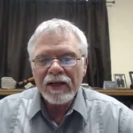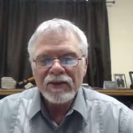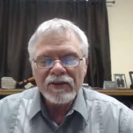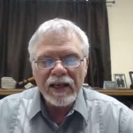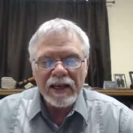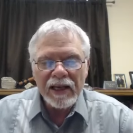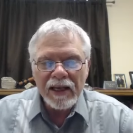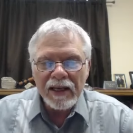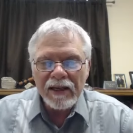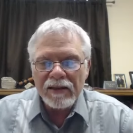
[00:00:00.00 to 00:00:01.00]

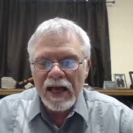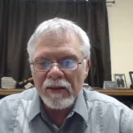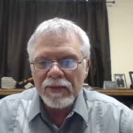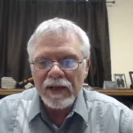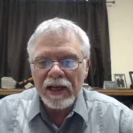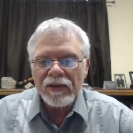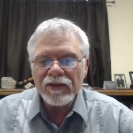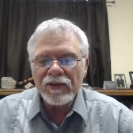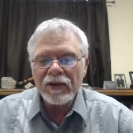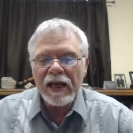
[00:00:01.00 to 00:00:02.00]
stay in that place till